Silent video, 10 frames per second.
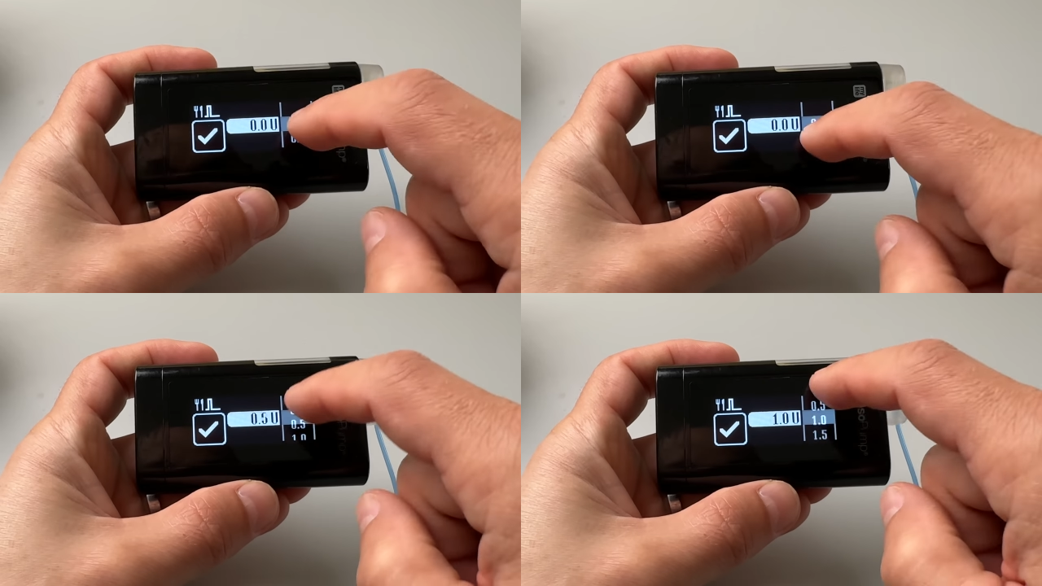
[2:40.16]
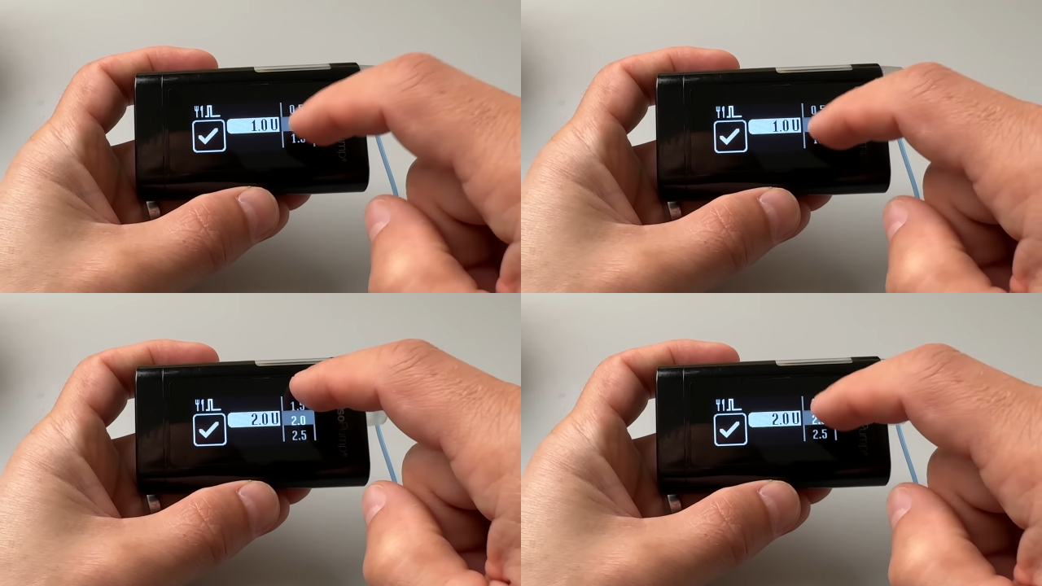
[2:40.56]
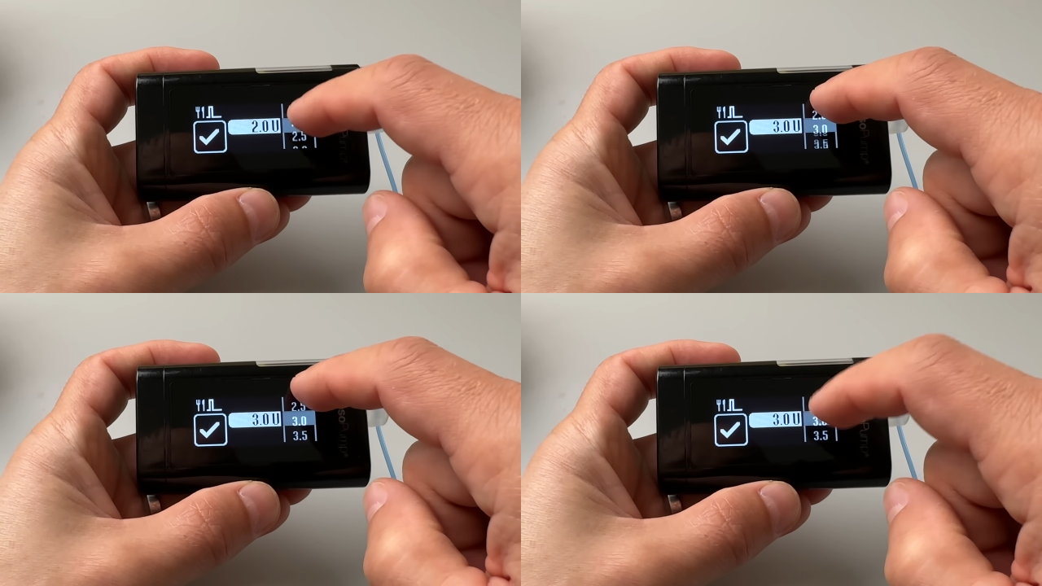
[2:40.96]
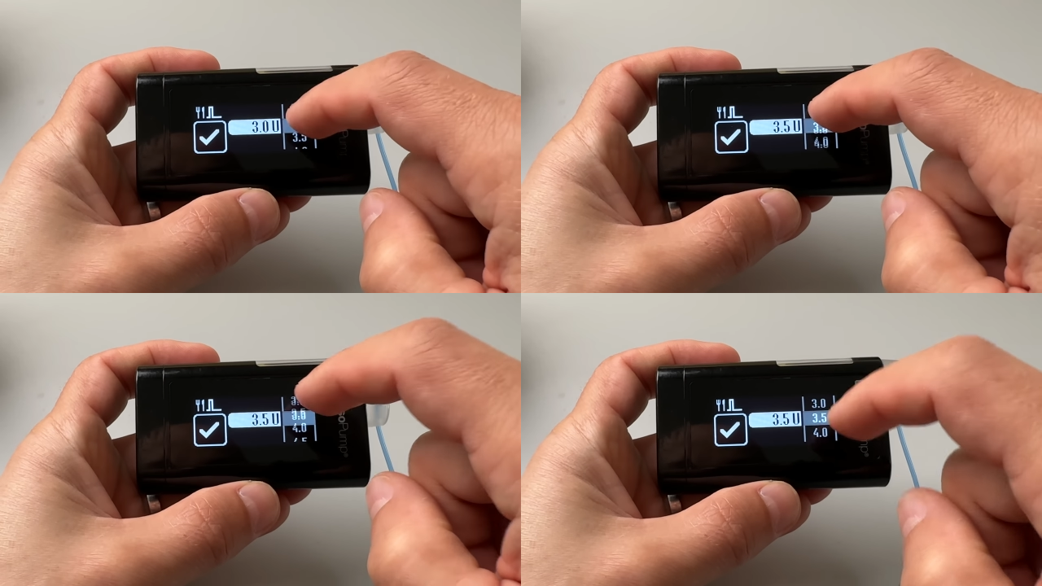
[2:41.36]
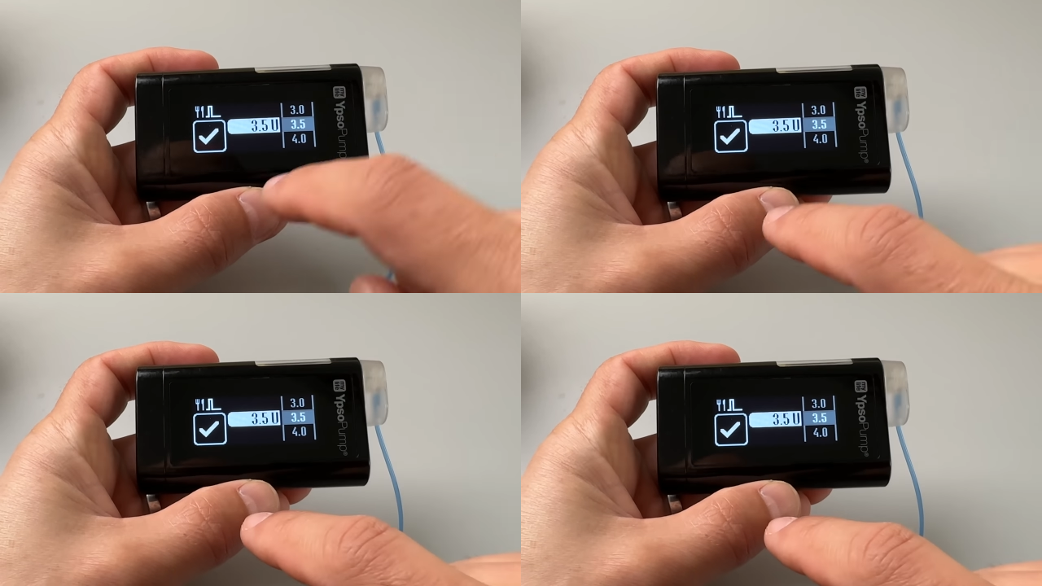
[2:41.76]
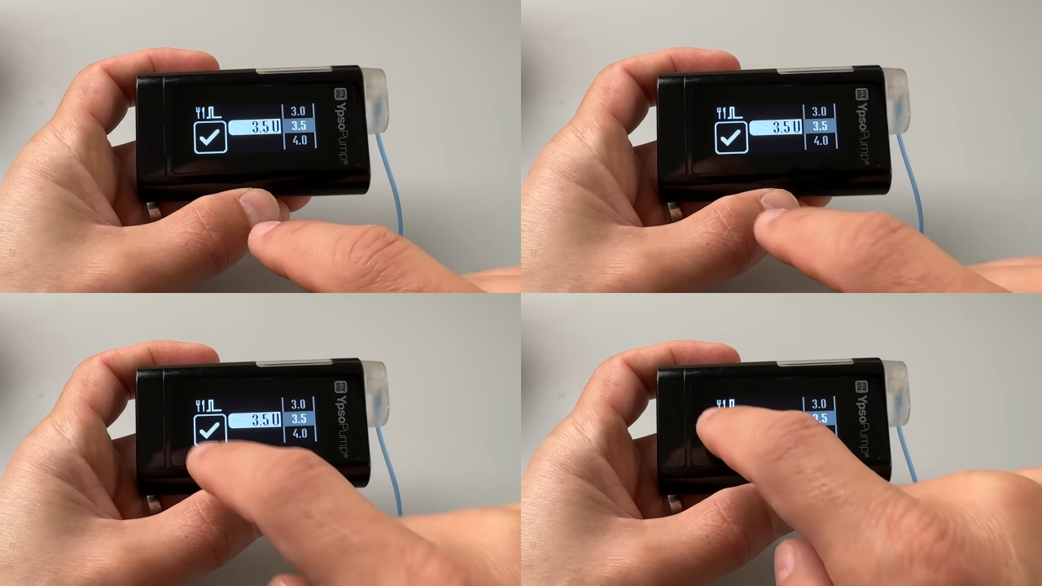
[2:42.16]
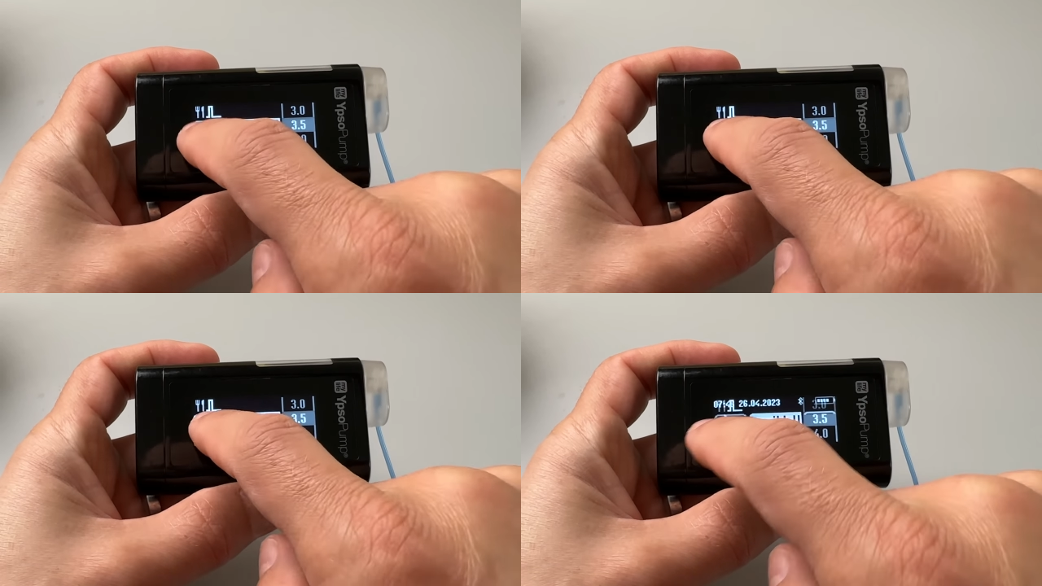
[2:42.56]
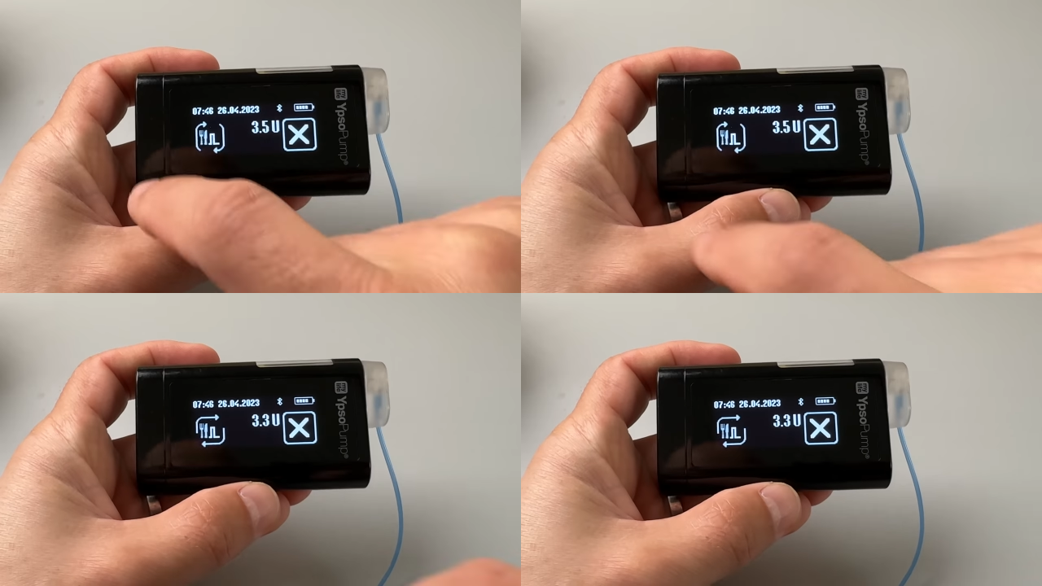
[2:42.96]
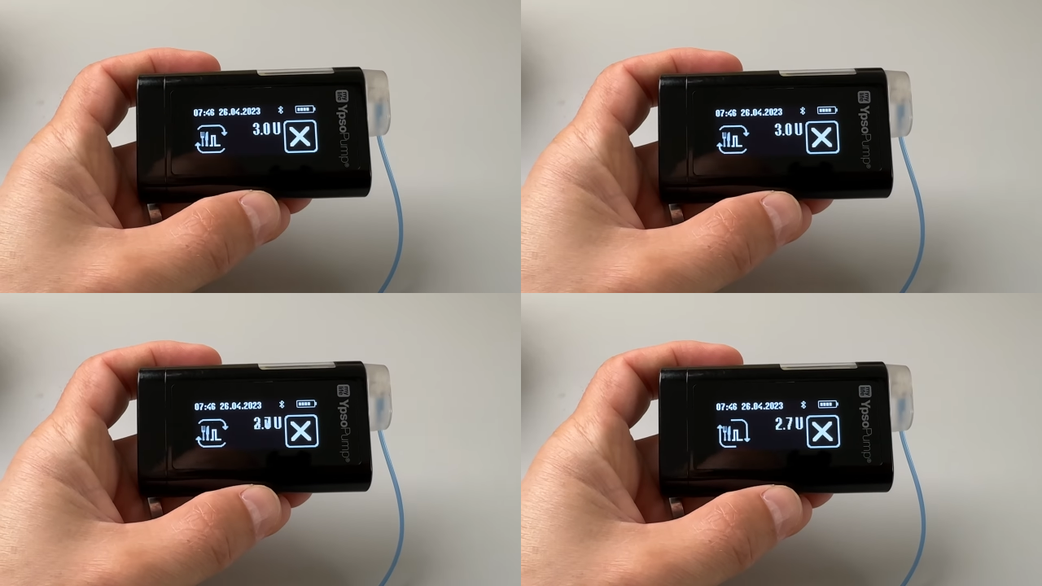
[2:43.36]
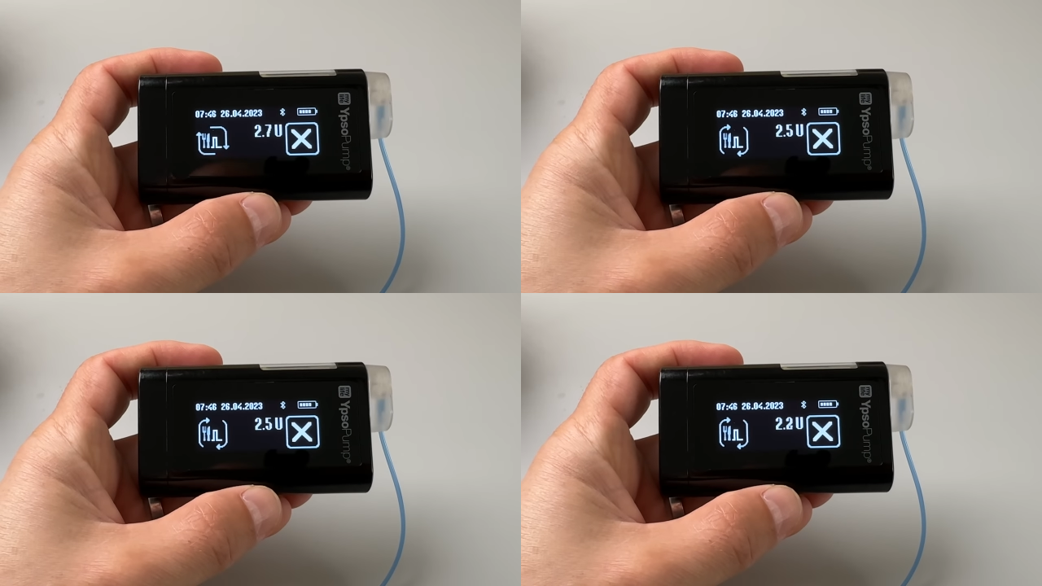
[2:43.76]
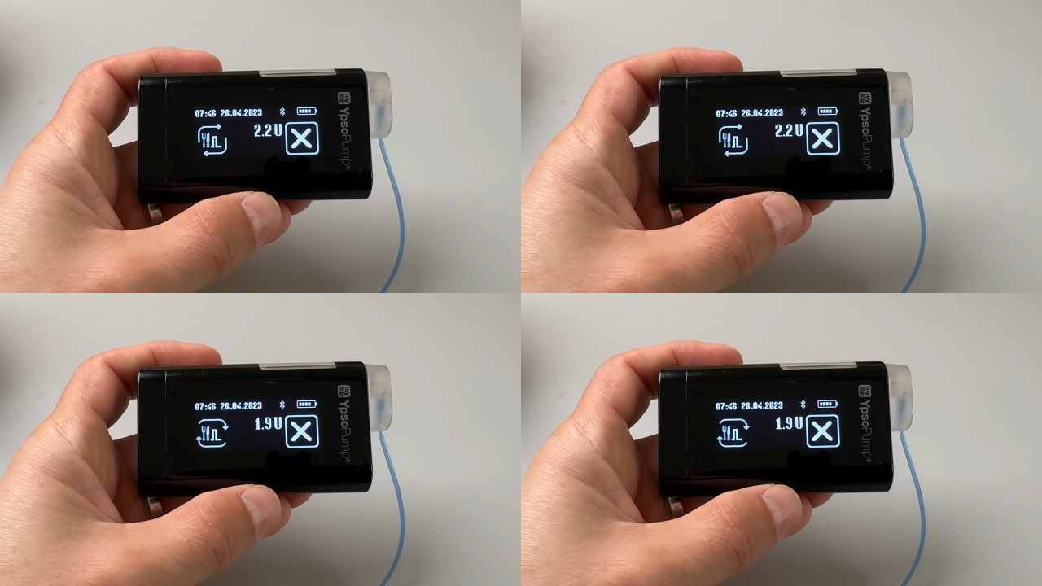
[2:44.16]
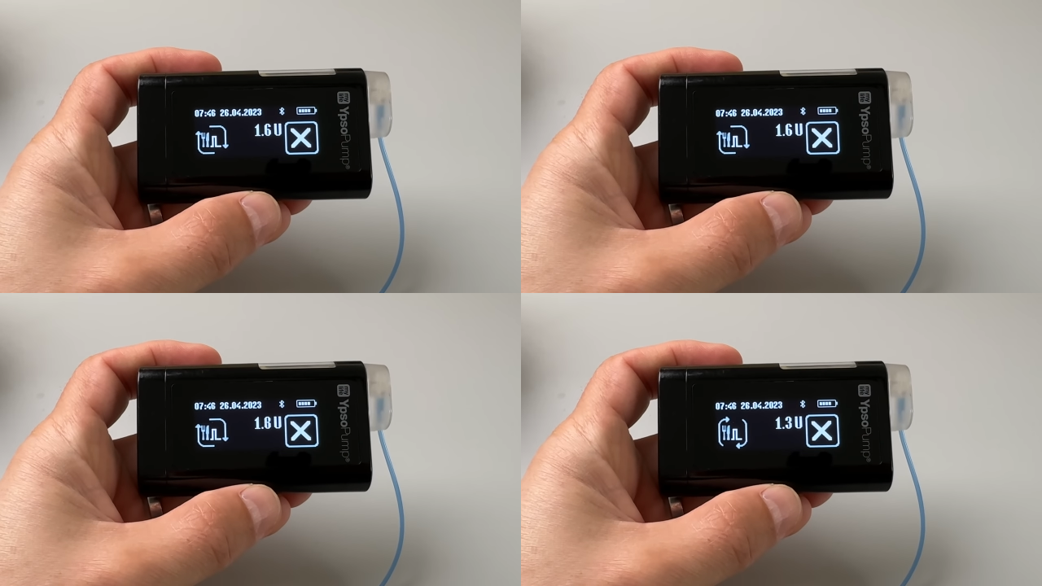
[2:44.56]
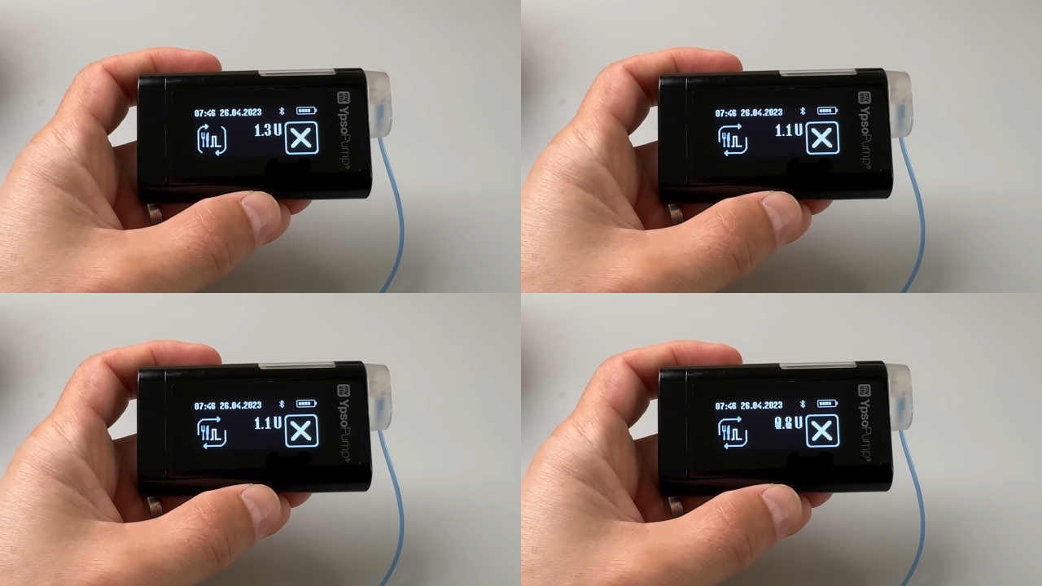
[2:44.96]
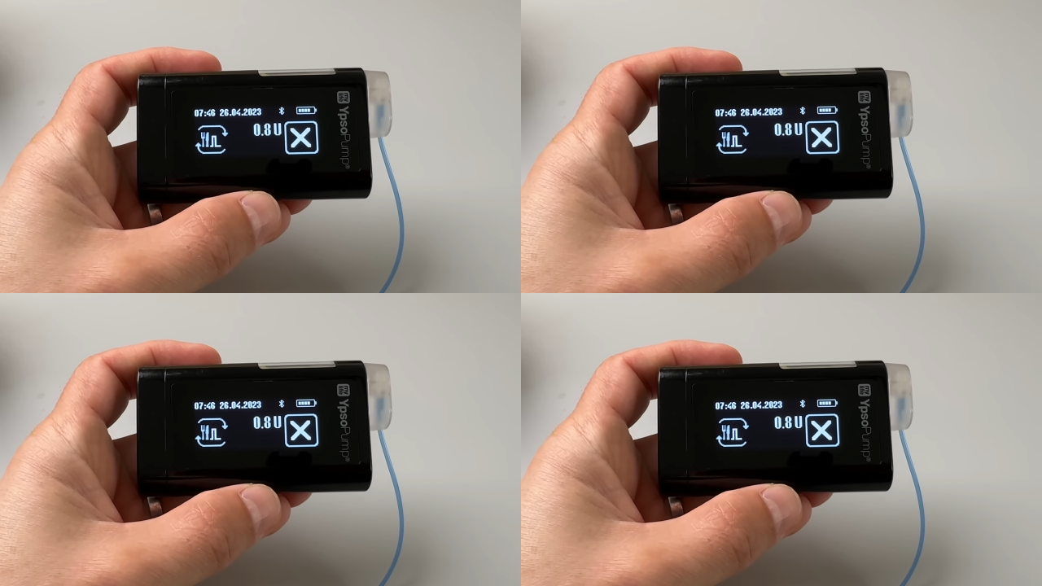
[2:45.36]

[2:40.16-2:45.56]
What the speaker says: Nobody's mouth can be seen.